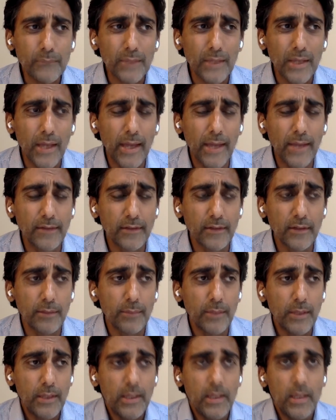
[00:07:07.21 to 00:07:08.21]
That's
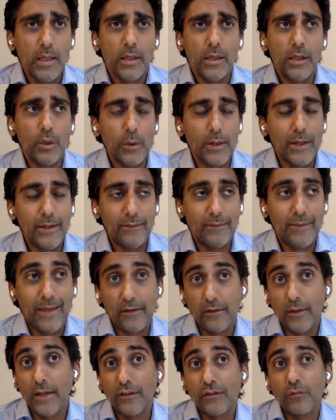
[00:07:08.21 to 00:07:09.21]

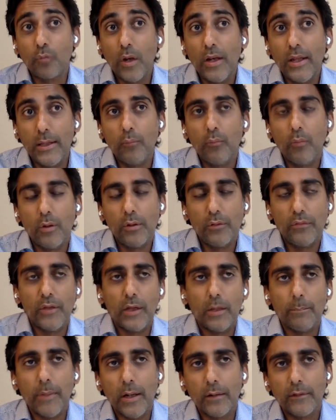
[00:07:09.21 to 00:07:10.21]
really, when you think
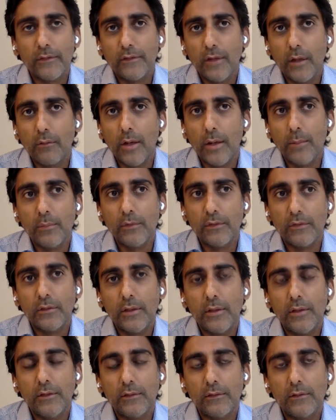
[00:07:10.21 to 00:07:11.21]
about CRM,
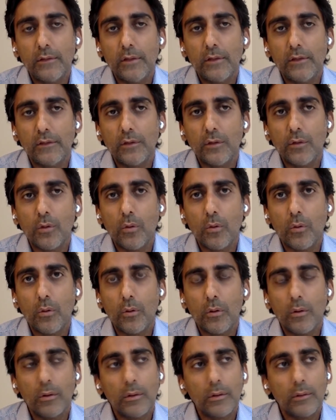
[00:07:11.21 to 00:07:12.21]
is the
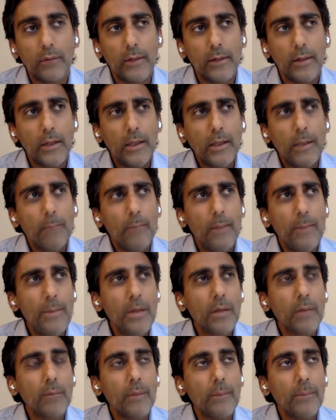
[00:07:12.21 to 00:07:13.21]
core, right? Maybe
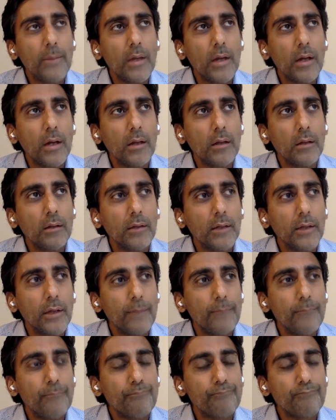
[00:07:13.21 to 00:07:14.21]
I'll
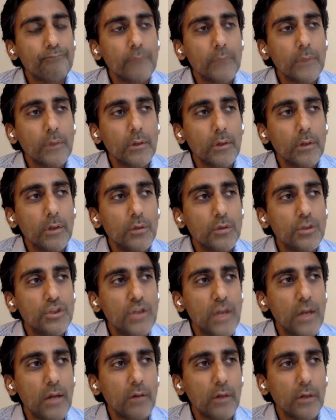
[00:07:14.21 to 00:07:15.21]

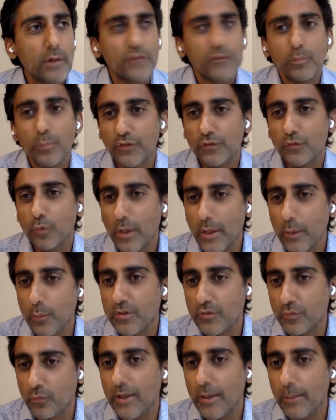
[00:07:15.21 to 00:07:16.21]
share a customer story
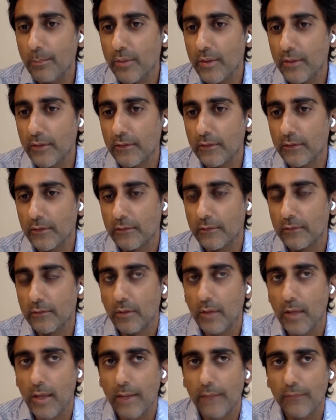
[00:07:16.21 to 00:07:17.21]
which really brings this to
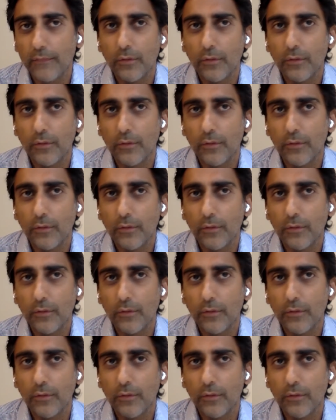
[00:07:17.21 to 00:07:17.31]
life.